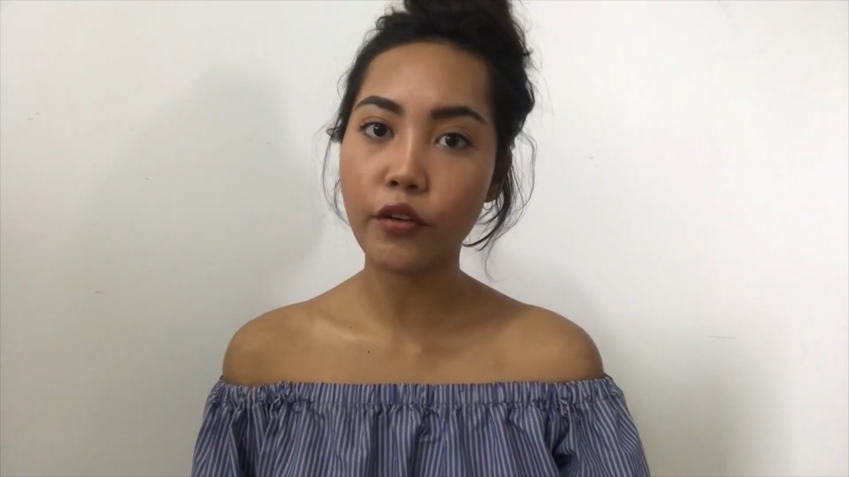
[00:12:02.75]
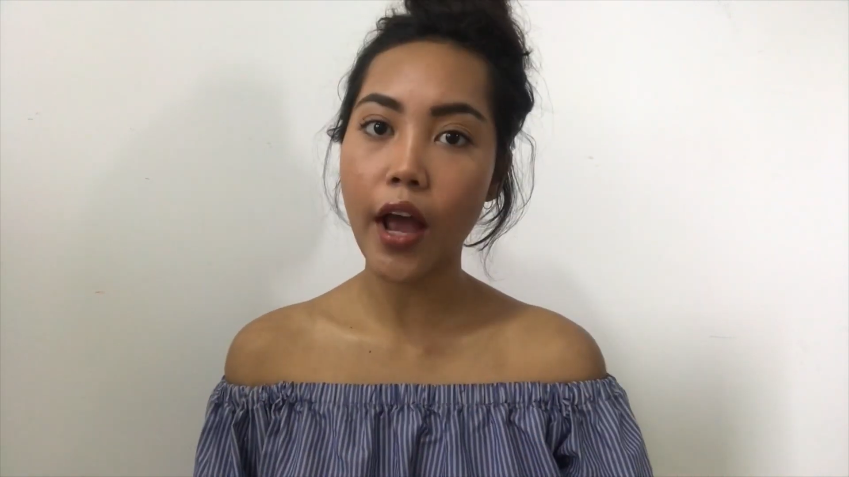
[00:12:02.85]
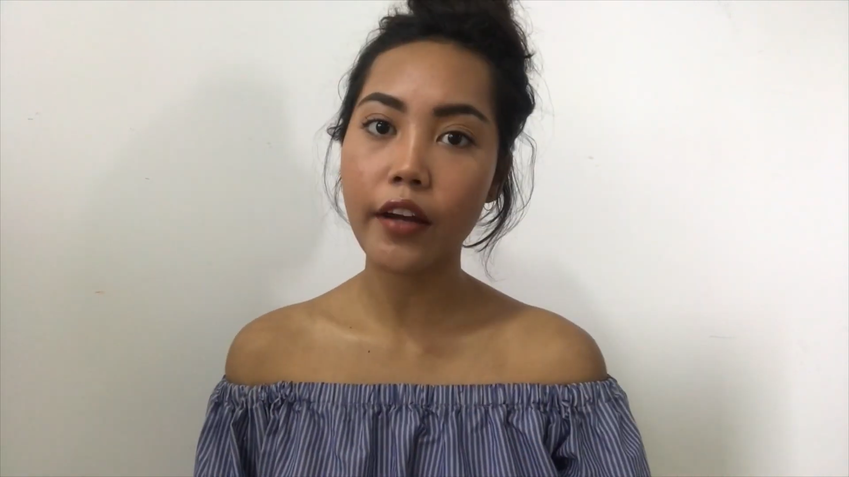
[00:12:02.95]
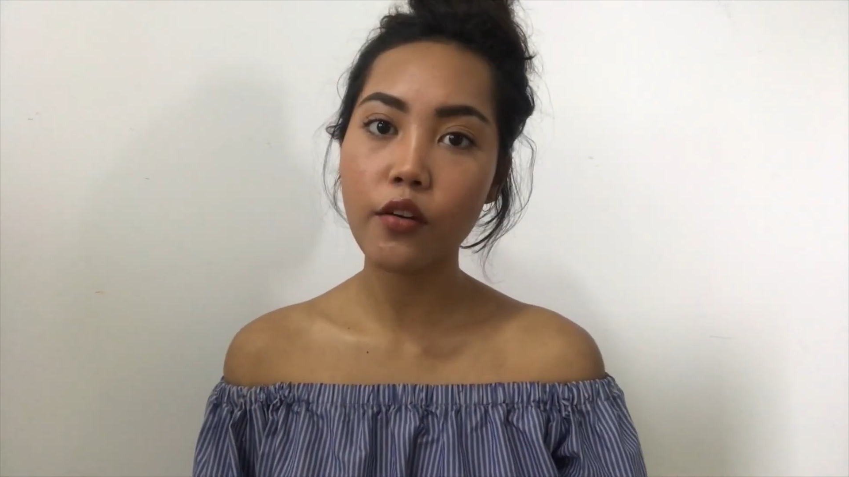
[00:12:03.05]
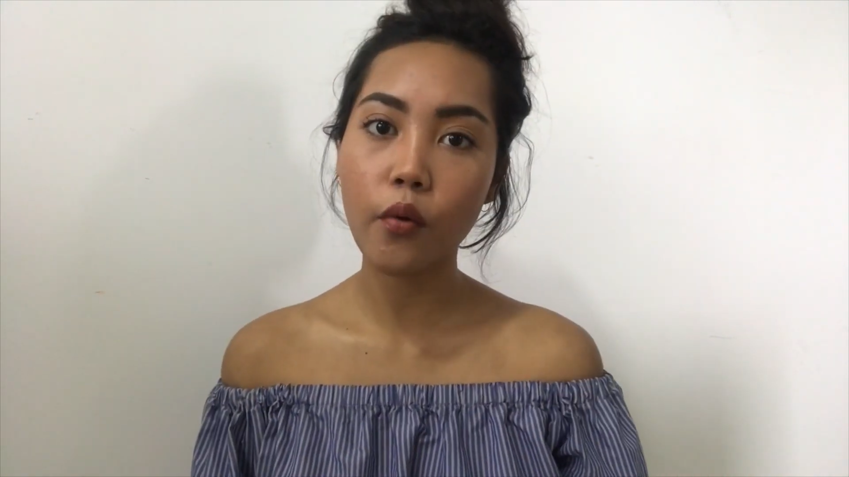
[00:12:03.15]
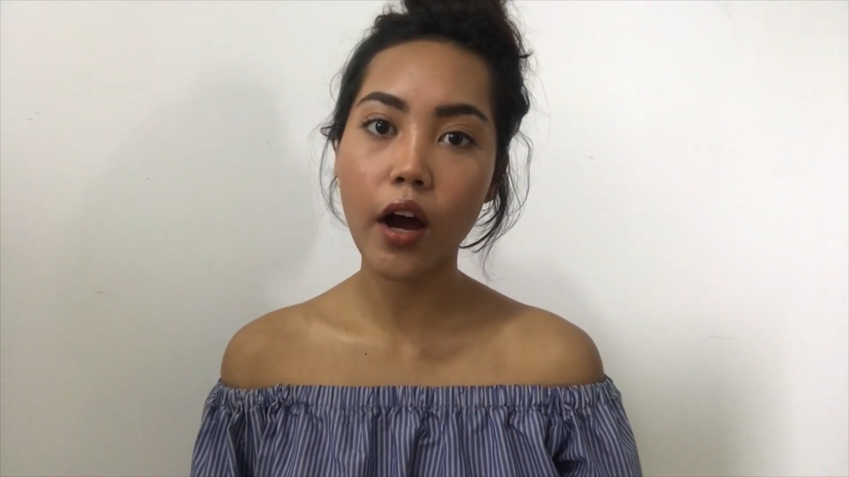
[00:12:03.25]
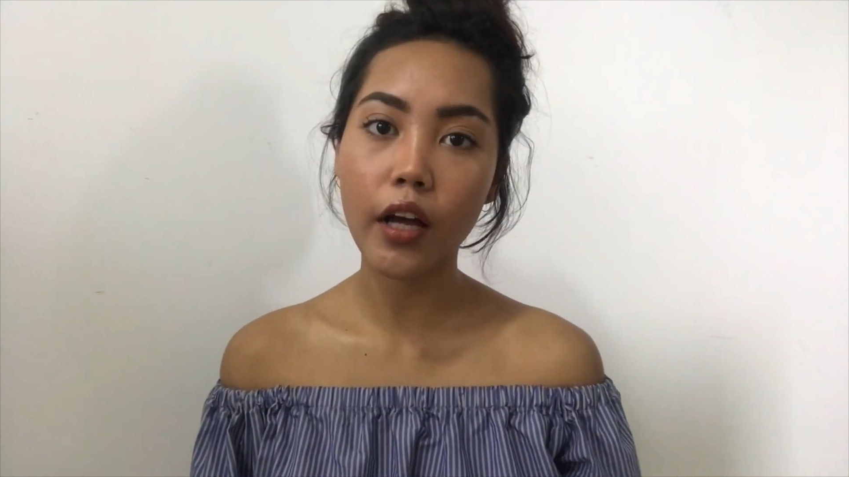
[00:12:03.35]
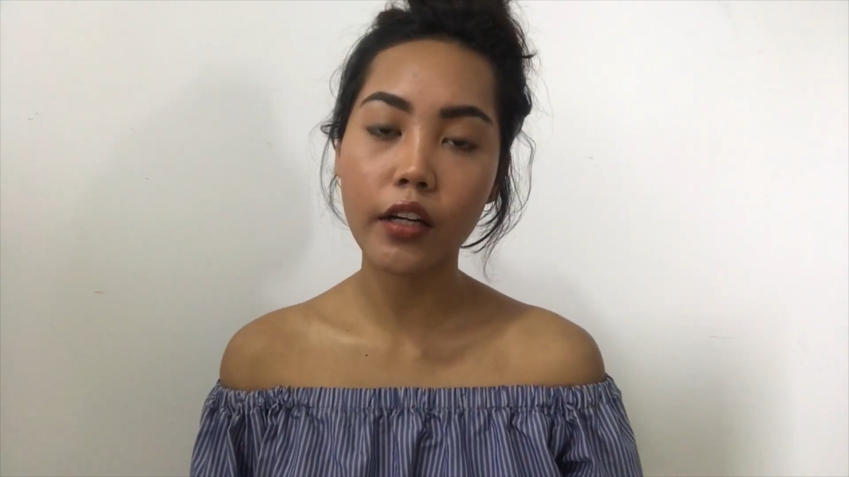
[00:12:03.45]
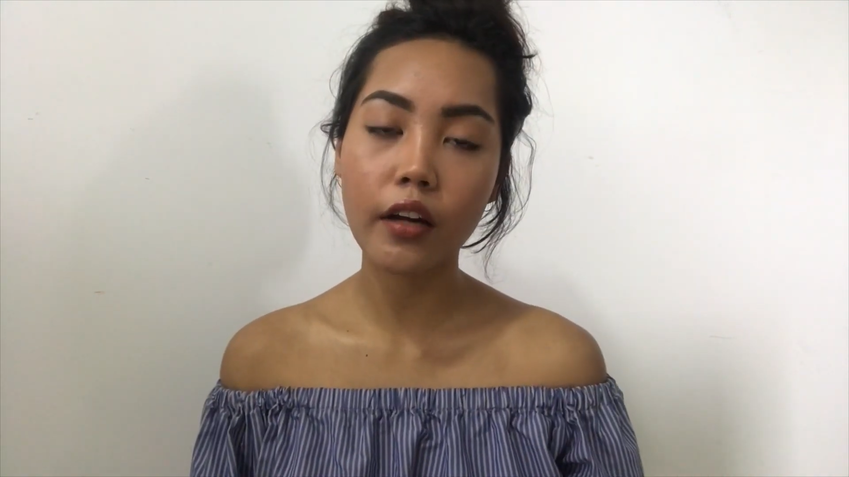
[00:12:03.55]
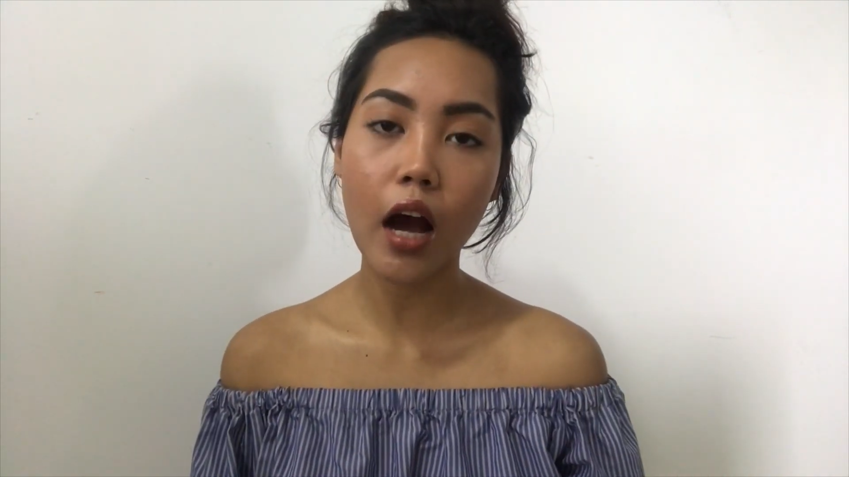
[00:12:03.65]
For
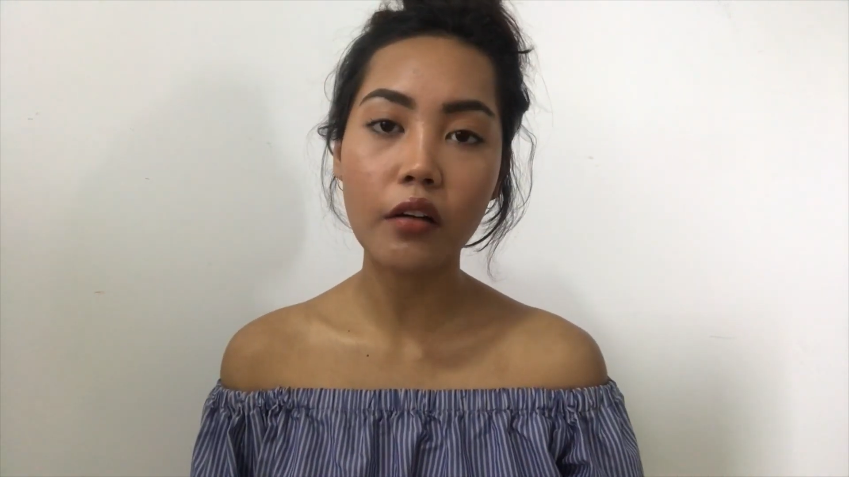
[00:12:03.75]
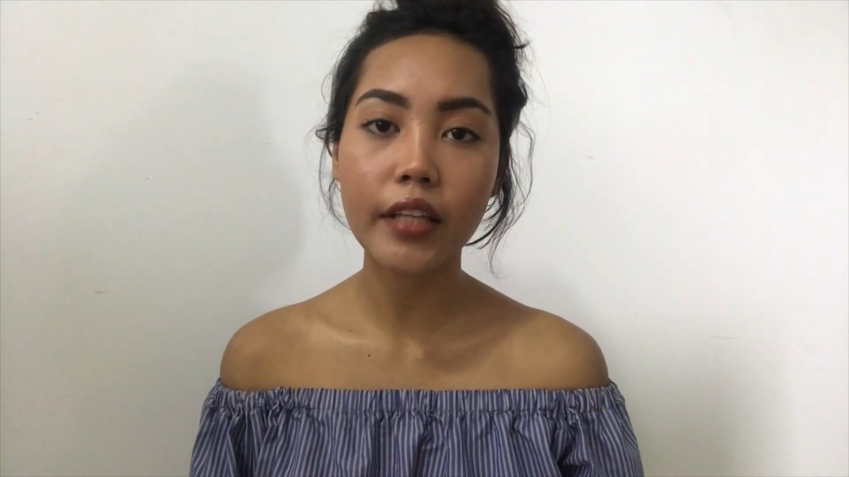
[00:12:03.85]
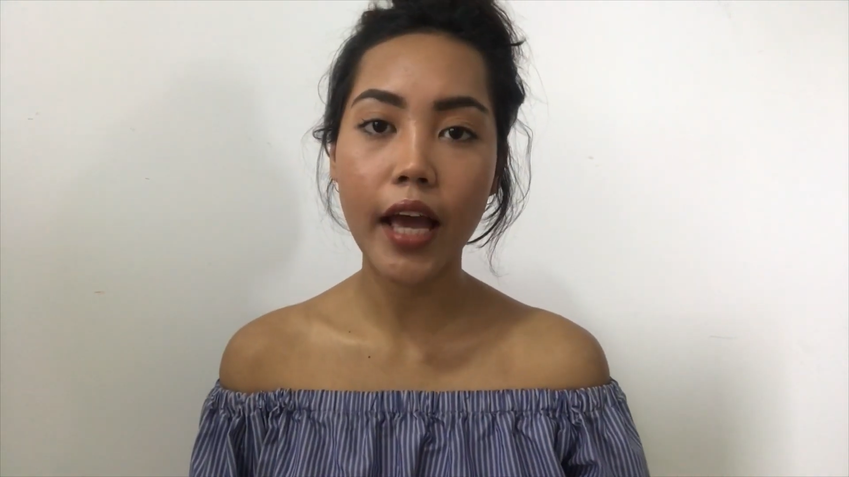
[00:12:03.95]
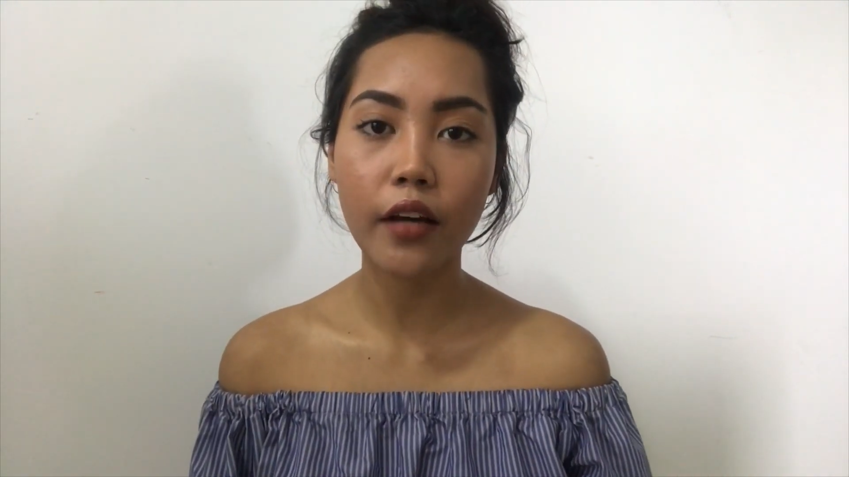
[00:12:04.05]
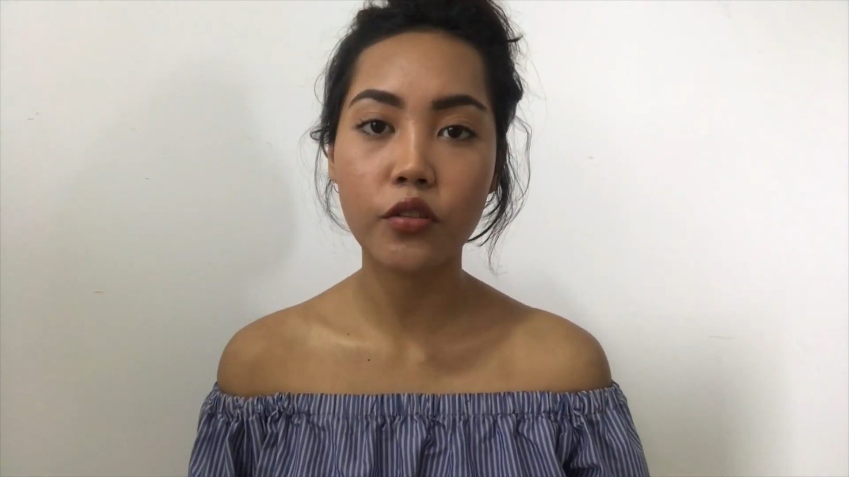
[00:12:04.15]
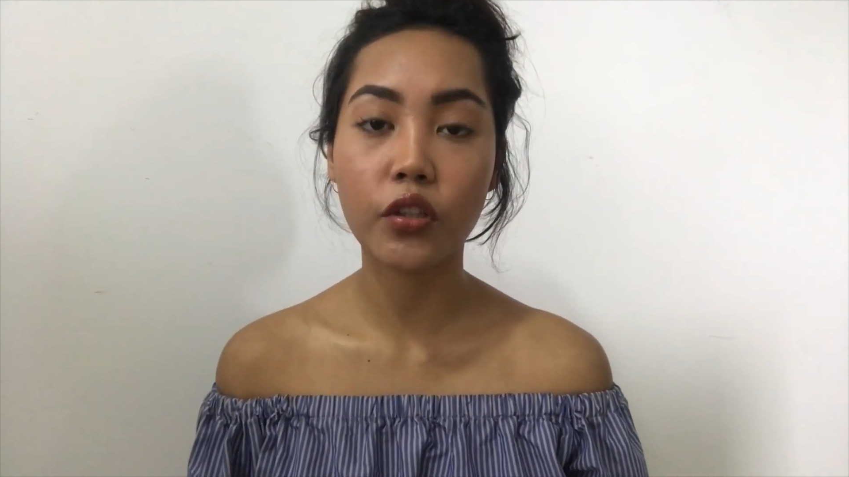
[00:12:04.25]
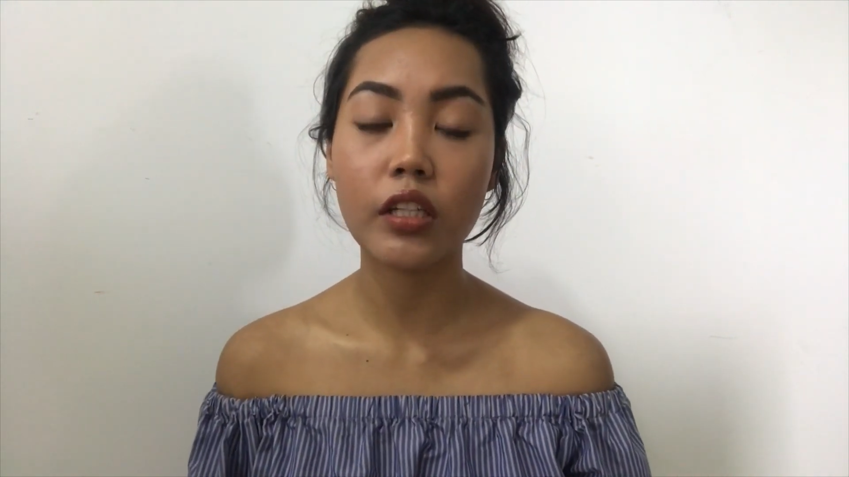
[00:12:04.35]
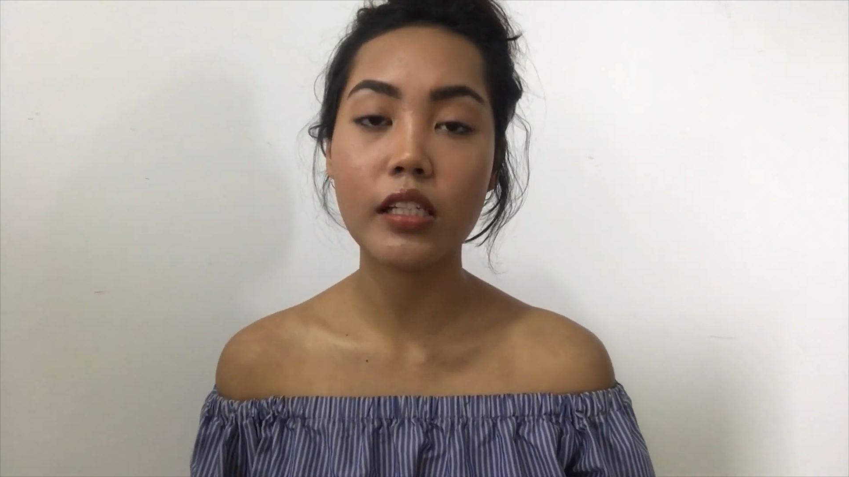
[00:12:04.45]
anyone out there who's gonna